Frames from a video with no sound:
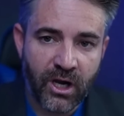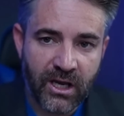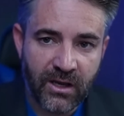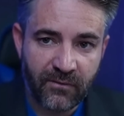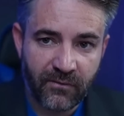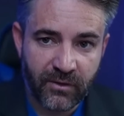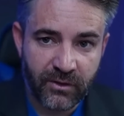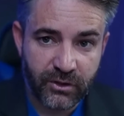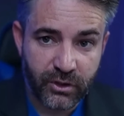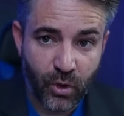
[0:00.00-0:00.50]

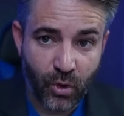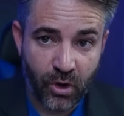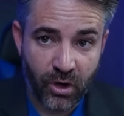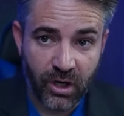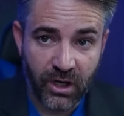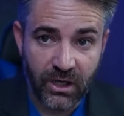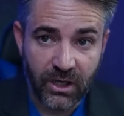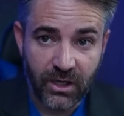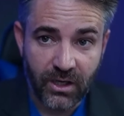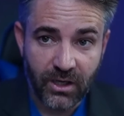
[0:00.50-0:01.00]

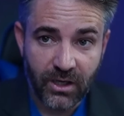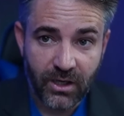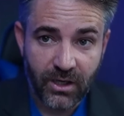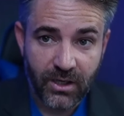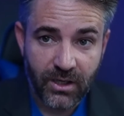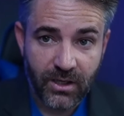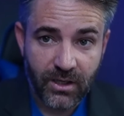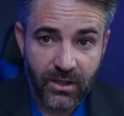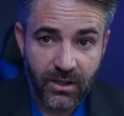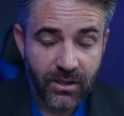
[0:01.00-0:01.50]
inventory,
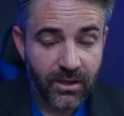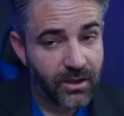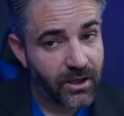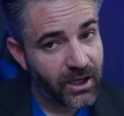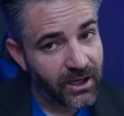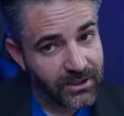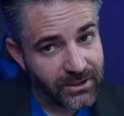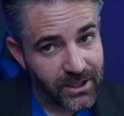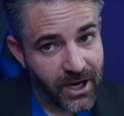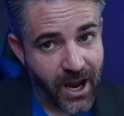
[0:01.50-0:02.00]

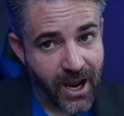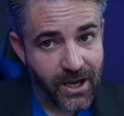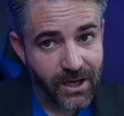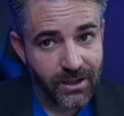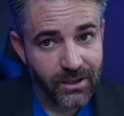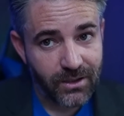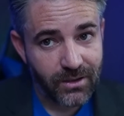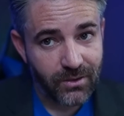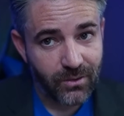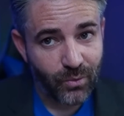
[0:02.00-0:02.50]
and
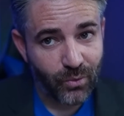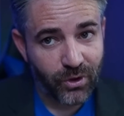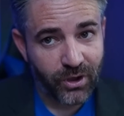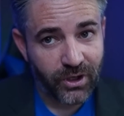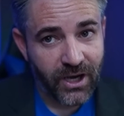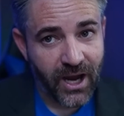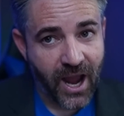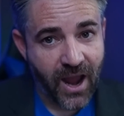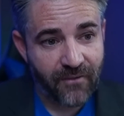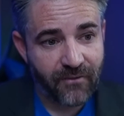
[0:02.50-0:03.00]
yet we're
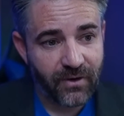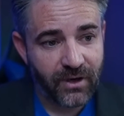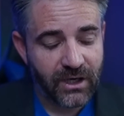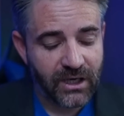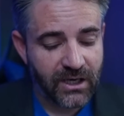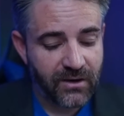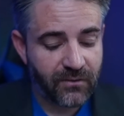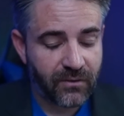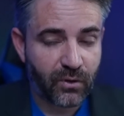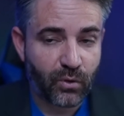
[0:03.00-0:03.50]
going to have an
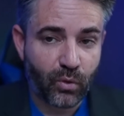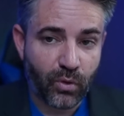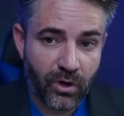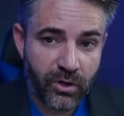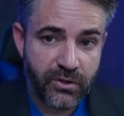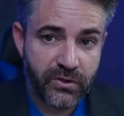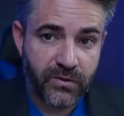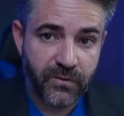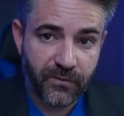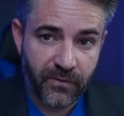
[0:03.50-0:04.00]
even
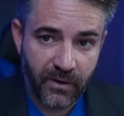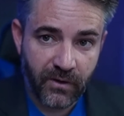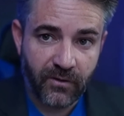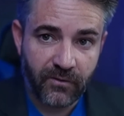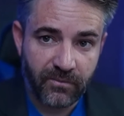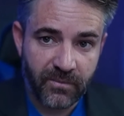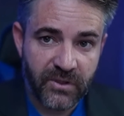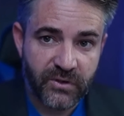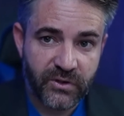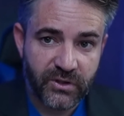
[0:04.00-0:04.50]
worse fear of
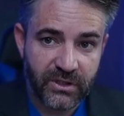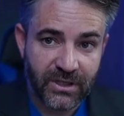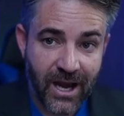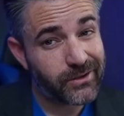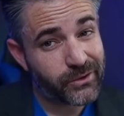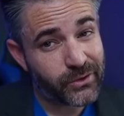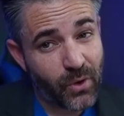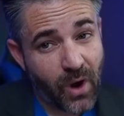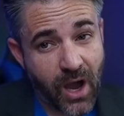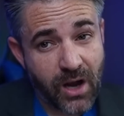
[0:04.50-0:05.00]
missing
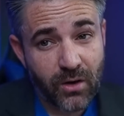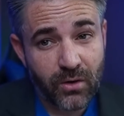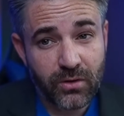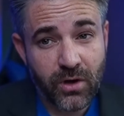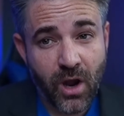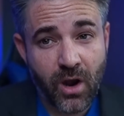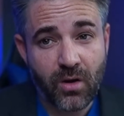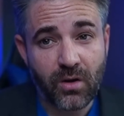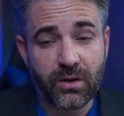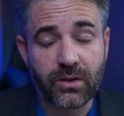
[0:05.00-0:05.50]
out. So I don't
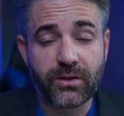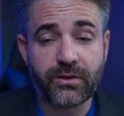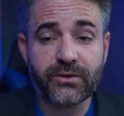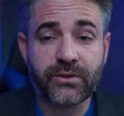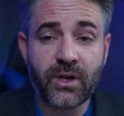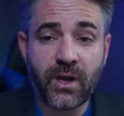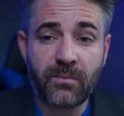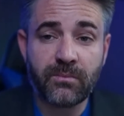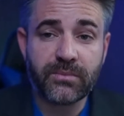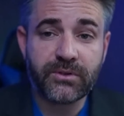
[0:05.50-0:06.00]
know,
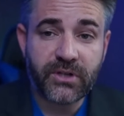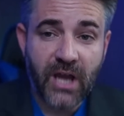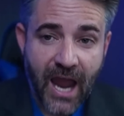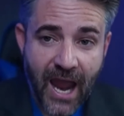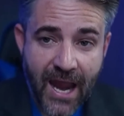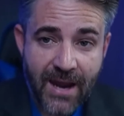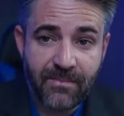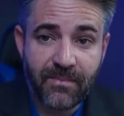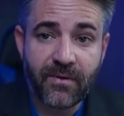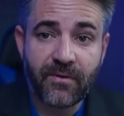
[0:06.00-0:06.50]
some
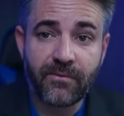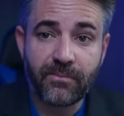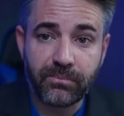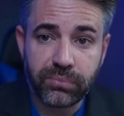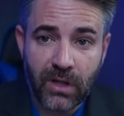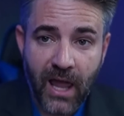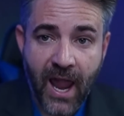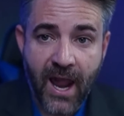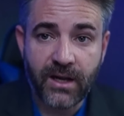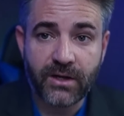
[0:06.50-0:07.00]
type of
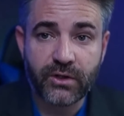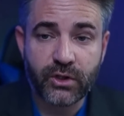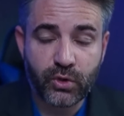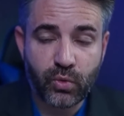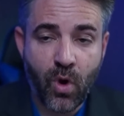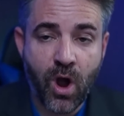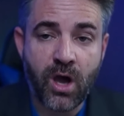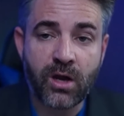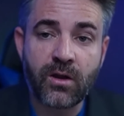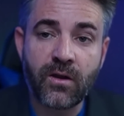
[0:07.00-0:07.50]
black
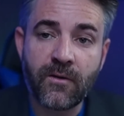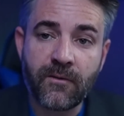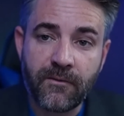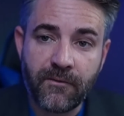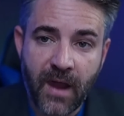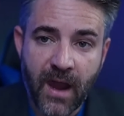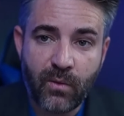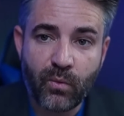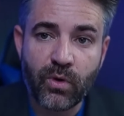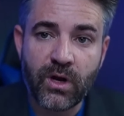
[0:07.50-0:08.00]
swan
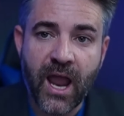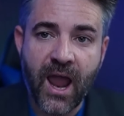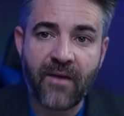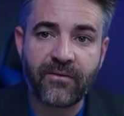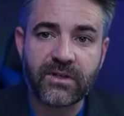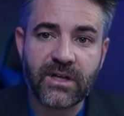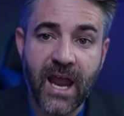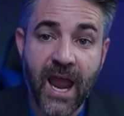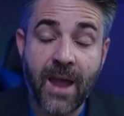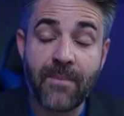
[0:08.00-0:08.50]
event would have
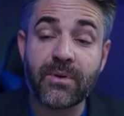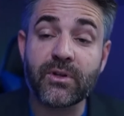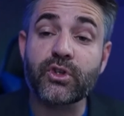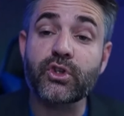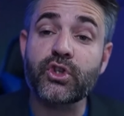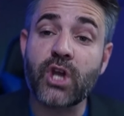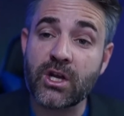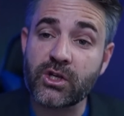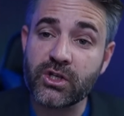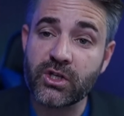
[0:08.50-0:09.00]
to happen,
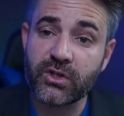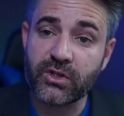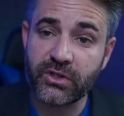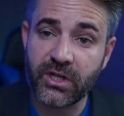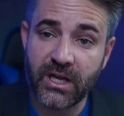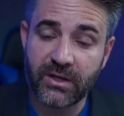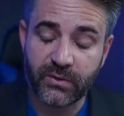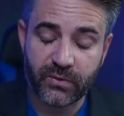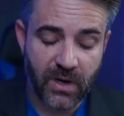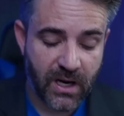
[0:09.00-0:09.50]
such as
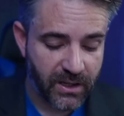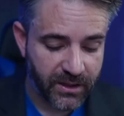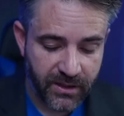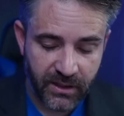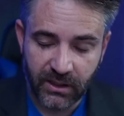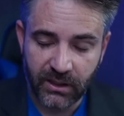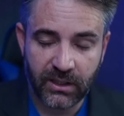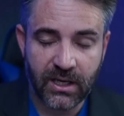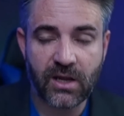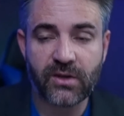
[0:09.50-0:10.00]
this, right?
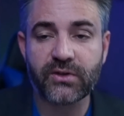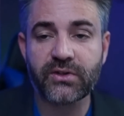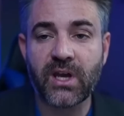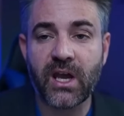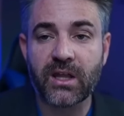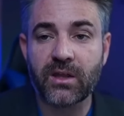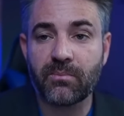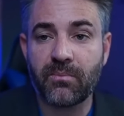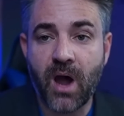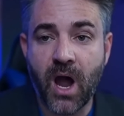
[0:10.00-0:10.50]
Thinking outside of
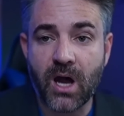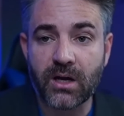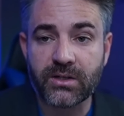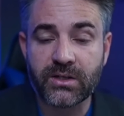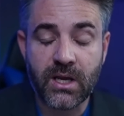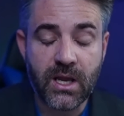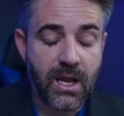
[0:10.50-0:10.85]
the box.